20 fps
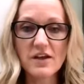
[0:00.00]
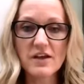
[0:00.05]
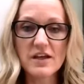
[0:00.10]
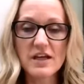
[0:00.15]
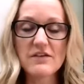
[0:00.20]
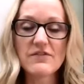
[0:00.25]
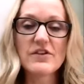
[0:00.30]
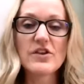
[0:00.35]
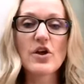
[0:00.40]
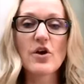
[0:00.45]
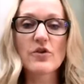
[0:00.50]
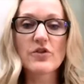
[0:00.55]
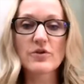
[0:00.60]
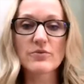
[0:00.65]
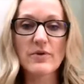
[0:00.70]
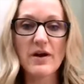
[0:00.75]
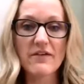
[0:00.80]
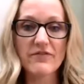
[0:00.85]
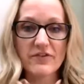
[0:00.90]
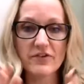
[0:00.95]
even though the
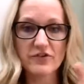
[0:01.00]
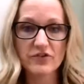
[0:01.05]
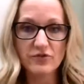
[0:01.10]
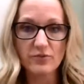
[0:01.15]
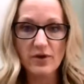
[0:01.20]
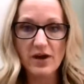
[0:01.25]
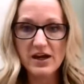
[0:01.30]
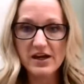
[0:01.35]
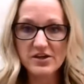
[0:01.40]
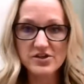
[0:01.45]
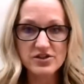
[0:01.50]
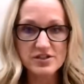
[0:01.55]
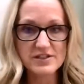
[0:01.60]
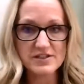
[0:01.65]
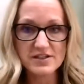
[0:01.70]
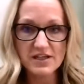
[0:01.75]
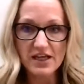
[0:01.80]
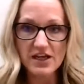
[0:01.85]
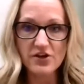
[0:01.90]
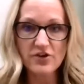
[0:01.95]
reference range
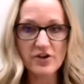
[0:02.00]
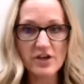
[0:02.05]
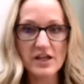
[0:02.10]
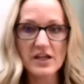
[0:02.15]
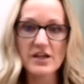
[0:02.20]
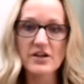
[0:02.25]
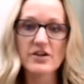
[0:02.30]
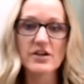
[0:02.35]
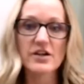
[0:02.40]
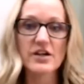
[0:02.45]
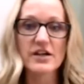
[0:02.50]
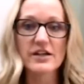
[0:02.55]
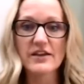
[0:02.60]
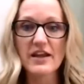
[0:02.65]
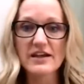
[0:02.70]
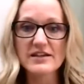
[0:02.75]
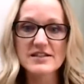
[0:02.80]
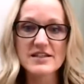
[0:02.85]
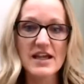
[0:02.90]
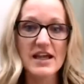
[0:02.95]
is here to here, and
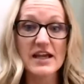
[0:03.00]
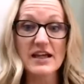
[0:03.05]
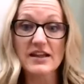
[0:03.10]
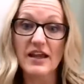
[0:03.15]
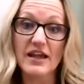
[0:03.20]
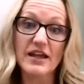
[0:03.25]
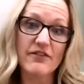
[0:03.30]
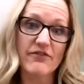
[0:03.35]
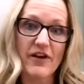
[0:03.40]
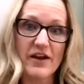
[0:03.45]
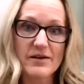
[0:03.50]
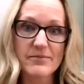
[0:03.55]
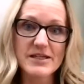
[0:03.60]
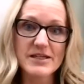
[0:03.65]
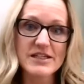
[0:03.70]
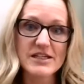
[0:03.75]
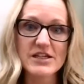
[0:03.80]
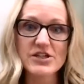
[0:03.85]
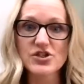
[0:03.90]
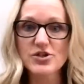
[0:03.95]
they say like vitamin
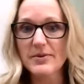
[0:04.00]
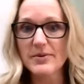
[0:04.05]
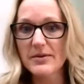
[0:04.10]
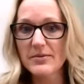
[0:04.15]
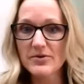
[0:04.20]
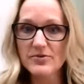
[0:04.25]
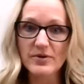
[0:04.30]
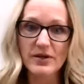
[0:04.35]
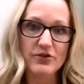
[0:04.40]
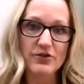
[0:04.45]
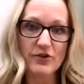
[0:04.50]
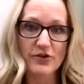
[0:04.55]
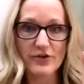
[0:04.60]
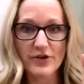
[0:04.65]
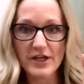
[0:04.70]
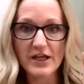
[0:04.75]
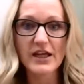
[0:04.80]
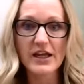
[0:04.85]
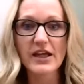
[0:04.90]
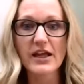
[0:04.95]
D should be between
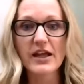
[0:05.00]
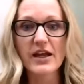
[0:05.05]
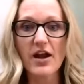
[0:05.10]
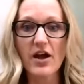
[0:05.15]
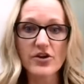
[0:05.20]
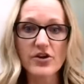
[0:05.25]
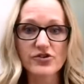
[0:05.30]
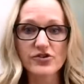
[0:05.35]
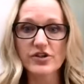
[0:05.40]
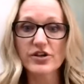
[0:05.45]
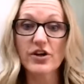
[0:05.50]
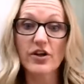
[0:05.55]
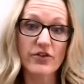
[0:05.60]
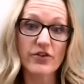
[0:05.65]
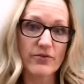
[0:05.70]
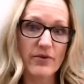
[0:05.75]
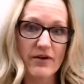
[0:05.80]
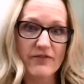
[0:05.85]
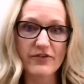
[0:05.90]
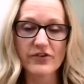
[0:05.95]
30 and 100 on
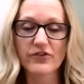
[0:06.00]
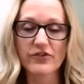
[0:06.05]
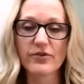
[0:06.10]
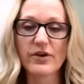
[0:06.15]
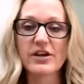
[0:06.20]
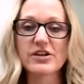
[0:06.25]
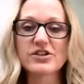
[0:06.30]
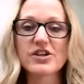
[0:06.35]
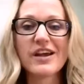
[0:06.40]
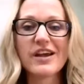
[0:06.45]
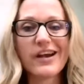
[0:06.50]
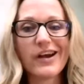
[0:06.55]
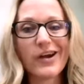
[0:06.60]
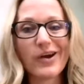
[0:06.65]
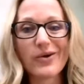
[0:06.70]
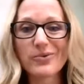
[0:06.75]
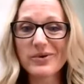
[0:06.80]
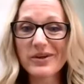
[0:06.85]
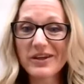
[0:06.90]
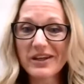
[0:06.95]
the reference range,
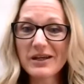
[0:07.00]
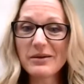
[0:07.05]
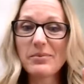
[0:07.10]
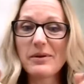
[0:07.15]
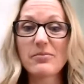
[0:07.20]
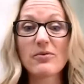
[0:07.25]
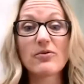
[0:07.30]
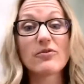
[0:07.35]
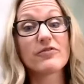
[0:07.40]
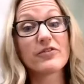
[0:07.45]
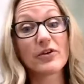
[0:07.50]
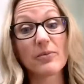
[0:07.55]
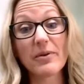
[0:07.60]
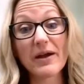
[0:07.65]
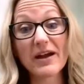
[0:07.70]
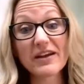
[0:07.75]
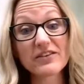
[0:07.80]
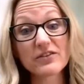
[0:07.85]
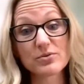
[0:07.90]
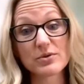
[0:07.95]
really people feel
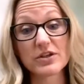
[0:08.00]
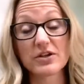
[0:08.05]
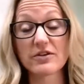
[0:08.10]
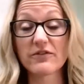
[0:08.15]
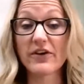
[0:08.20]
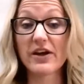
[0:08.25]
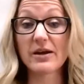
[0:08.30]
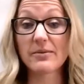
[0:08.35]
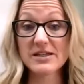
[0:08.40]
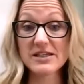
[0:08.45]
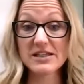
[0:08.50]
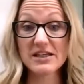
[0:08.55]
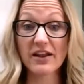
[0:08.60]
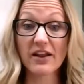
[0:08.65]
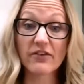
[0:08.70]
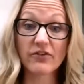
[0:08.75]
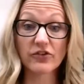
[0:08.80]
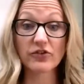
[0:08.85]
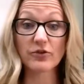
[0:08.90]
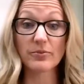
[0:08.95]
best when their vitamin D
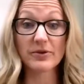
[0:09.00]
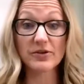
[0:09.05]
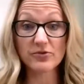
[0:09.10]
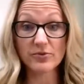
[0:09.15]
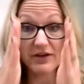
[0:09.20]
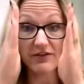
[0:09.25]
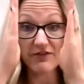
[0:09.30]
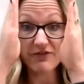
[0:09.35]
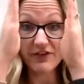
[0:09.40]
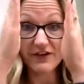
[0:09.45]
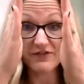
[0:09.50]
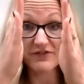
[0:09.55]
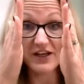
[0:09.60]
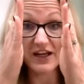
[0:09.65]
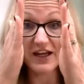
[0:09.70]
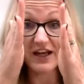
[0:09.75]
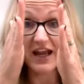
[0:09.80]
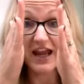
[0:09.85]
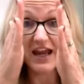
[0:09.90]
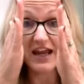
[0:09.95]
levels are between 50
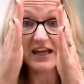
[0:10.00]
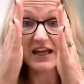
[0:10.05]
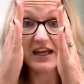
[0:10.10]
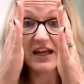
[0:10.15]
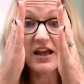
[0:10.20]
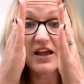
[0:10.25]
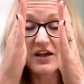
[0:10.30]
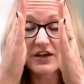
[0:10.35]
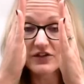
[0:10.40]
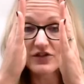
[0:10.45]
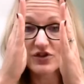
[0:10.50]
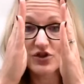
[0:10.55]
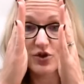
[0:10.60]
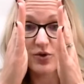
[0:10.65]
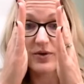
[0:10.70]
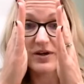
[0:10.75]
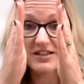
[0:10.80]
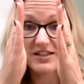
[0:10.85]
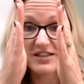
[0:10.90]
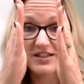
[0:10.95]
and 80.
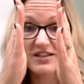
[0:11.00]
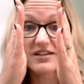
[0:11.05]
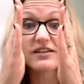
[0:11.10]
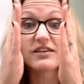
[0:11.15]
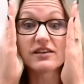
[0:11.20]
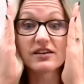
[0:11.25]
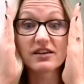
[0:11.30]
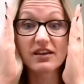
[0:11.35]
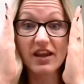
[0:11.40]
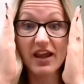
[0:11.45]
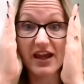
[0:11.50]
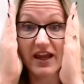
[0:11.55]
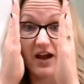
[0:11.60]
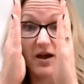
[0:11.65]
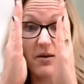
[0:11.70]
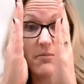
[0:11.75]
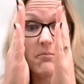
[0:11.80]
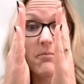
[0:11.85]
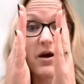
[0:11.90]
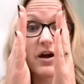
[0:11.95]
So it's like
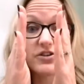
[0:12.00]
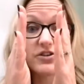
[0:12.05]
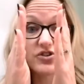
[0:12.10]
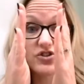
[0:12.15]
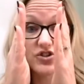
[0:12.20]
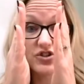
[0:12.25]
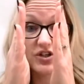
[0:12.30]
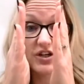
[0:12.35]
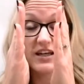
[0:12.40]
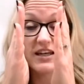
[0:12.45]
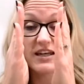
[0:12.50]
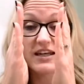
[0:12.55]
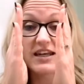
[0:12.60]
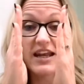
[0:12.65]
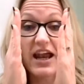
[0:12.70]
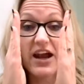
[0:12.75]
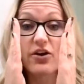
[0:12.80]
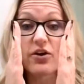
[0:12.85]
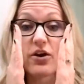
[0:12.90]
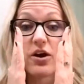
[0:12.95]
a much
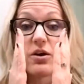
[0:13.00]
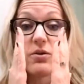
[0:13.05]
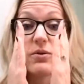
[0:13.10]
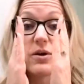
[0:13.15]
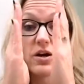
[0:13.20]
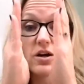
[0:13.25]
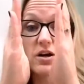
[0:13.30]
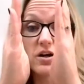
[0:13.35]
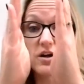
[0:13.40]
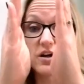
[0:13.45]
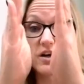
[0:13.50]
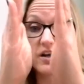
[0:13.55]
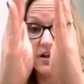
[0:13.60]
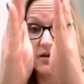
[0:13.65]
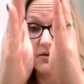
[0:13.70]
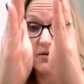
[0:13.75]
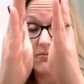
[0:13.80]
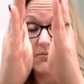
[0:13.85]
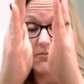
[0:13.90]
narrower